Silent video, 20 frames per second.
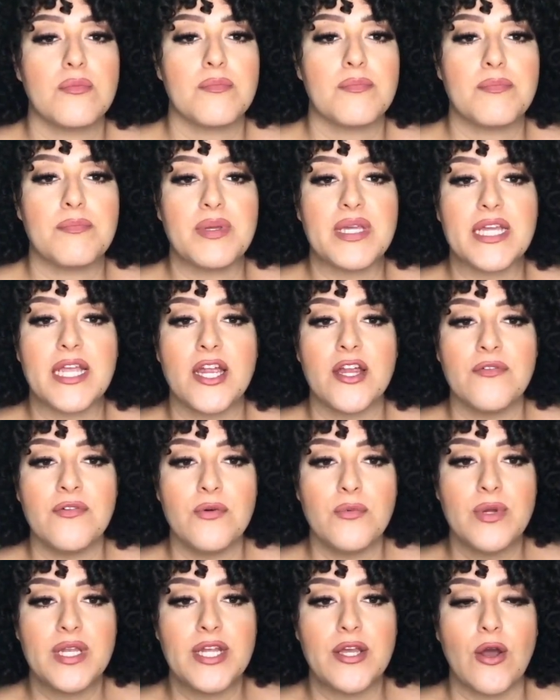be careful
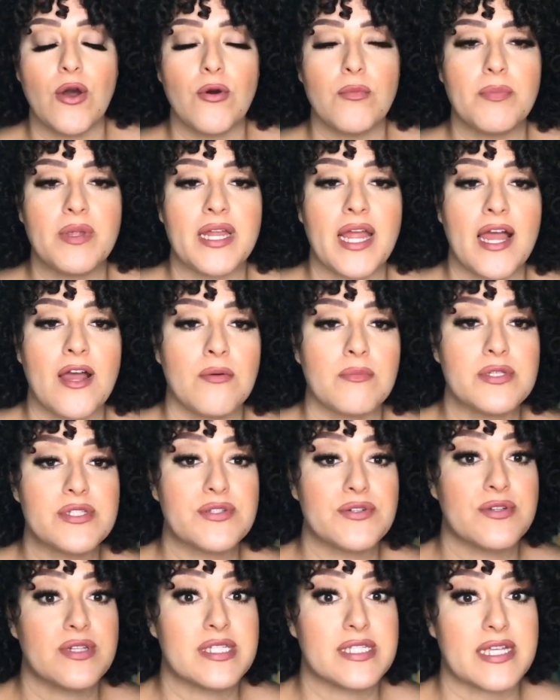when you open it. I almost
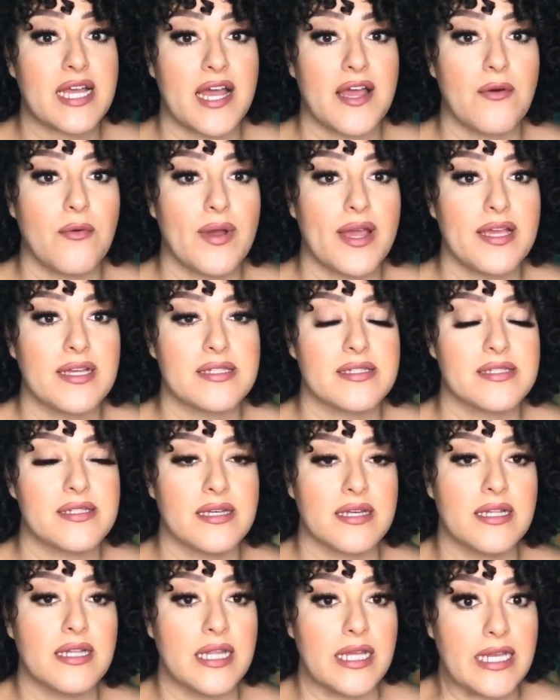threw this guy away. It's the
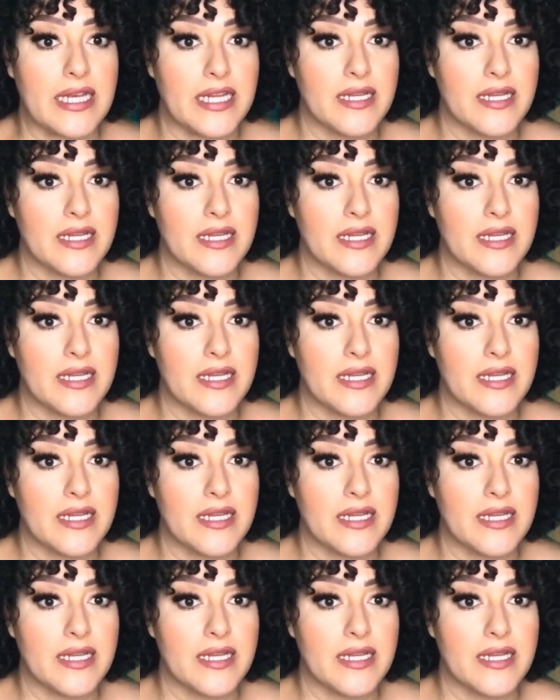cleaning